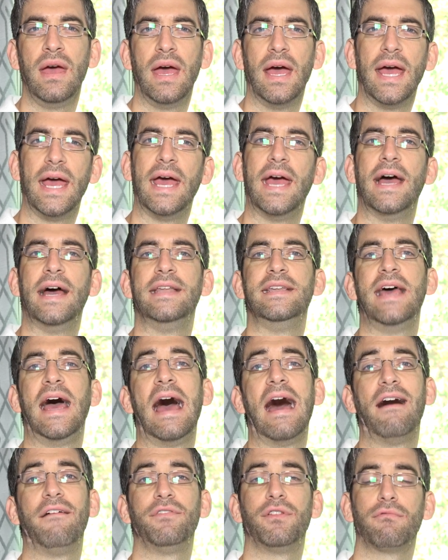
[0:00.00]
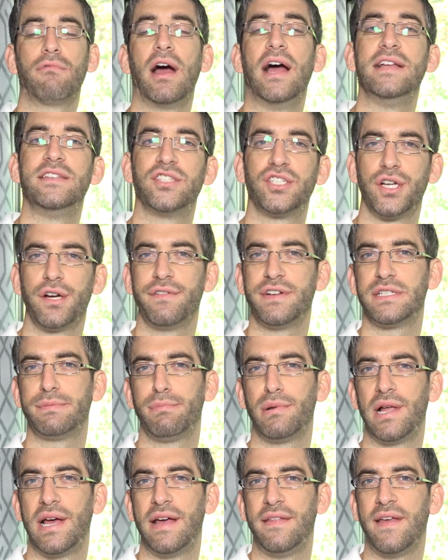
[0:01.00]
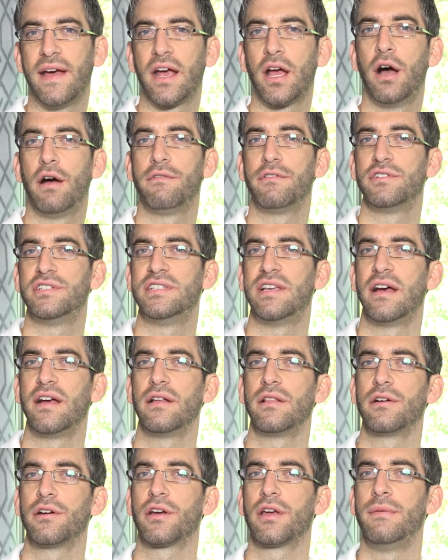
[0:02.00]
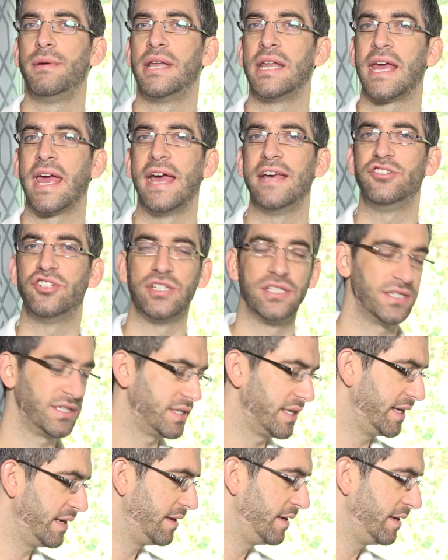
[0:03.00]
and have the right service plan that covers cellular communications.